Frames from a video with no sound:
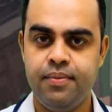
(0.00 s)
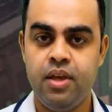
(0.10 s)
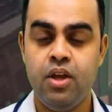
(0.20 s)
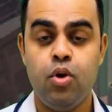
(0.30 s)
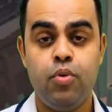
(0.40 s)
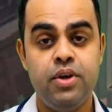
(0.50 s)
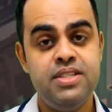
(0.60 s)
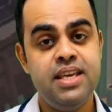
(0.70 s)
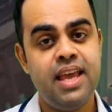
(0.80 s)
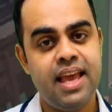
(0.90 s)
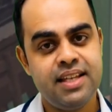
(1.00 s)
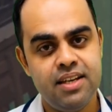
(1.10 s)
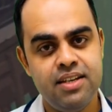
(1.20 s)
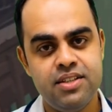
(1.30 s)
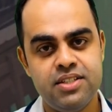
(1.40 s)
simple
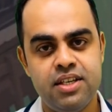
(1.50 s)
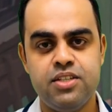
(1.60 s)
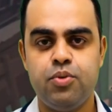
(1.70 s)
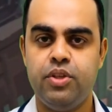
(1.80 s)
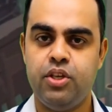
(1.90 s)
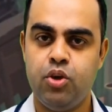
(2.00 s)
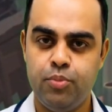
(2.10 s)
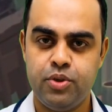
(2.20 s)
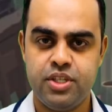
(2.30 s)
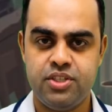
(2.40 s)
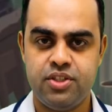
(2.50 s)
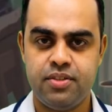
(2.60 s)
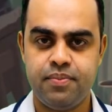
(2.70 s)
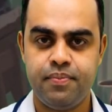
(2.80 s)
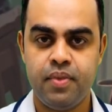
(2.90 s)
exercises that target the muscles
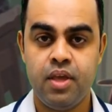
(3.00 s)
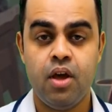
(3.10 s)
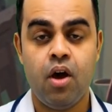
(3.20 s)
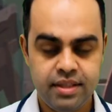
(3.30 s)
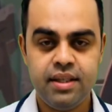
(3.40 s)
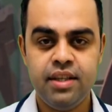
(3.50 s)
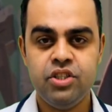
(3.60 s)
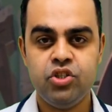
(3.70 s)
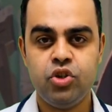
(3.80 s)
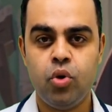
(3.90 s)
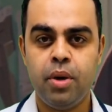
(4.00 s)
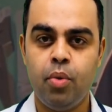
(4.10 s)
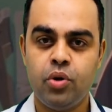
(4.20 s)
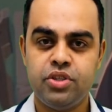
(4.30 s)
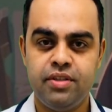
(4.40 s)
most responsible for supporting
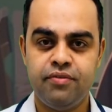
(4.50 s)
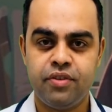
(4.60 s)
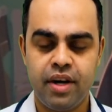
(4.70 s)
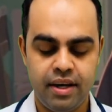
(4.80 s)
healthy knees.